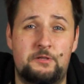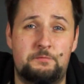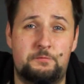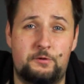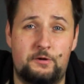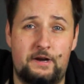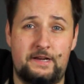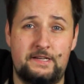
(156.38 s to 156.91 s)
in
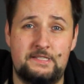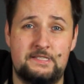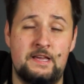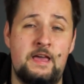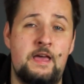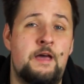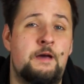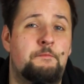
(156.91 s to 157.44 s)
price,
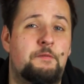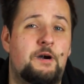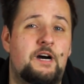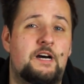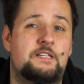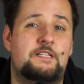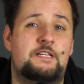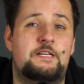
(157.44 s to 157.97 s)

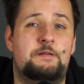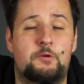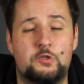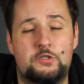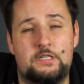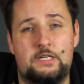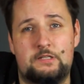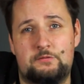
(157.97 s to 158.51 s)
but in
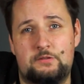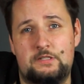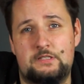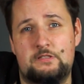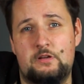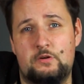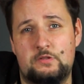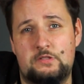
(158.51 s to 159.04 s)
most countries,
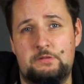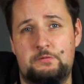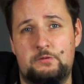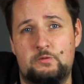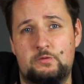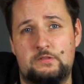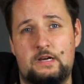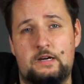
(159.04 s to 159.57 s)
those
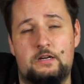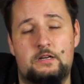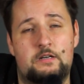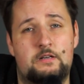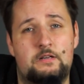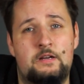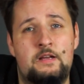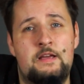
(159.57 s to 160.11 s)
CPUs
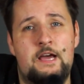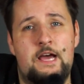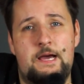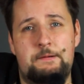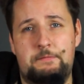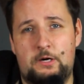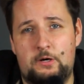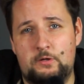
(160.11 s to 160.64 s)
are
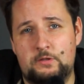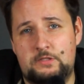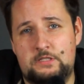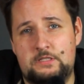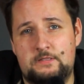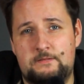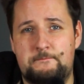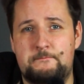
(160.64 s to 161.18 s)
about
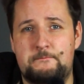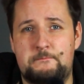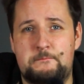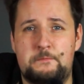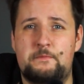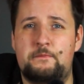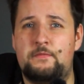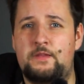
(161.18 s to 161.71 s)

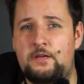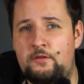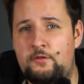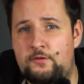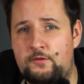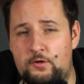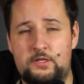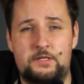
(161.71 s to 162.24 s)

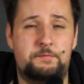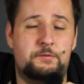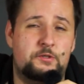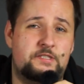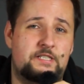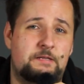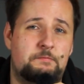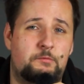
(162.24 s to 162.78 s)

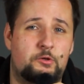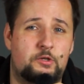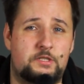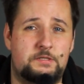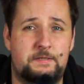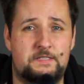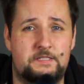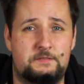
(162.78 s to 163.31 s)
30% more
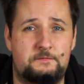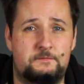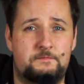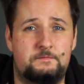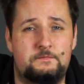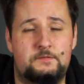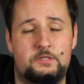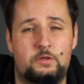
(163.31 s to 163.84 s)
expensive.
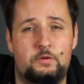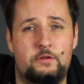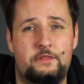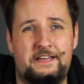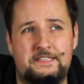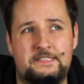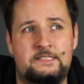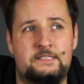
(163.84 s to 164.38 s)
So
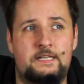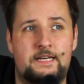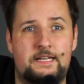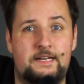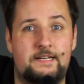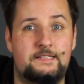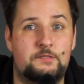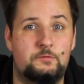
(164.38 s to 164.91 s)
that's at
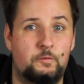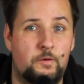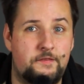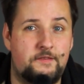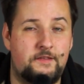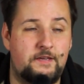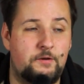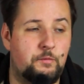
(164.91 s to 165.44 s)
least one
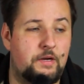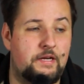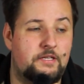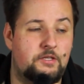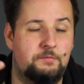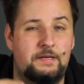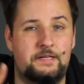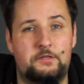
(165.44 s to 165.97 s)
thing why
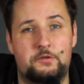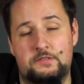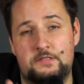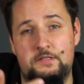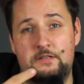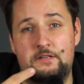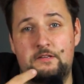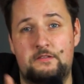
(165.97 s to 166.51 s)
you might
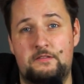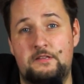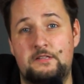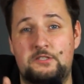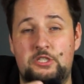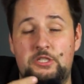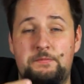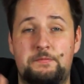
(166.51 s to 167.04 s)
consider the
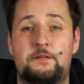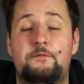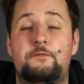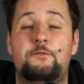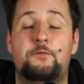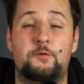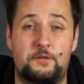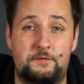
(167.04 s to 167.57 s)
cheaper
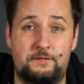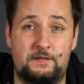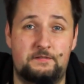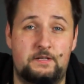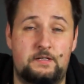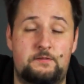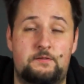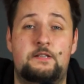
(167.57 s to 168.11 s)

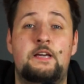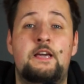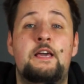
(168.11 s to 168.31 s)
4500.